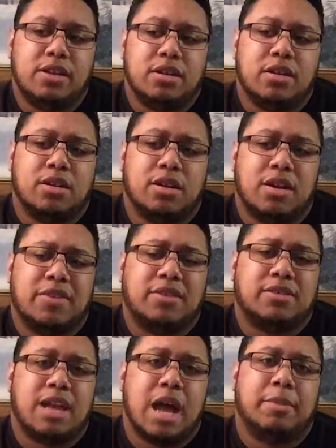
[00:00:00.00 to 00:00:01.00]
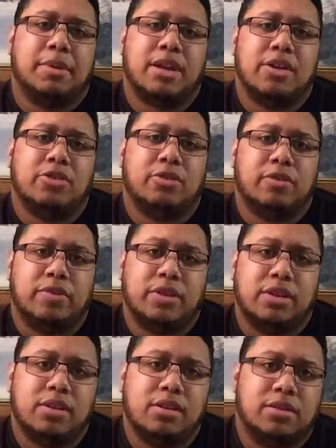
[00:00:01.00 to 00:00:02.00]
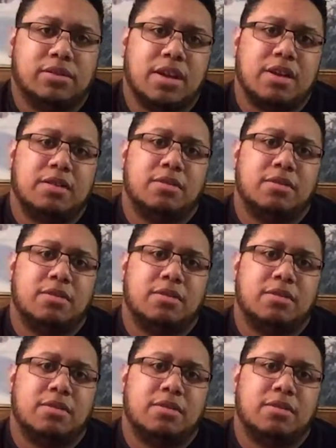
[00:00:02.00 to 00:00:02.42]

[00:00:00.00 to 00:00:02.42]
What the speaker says: I think it's an application fee. It's like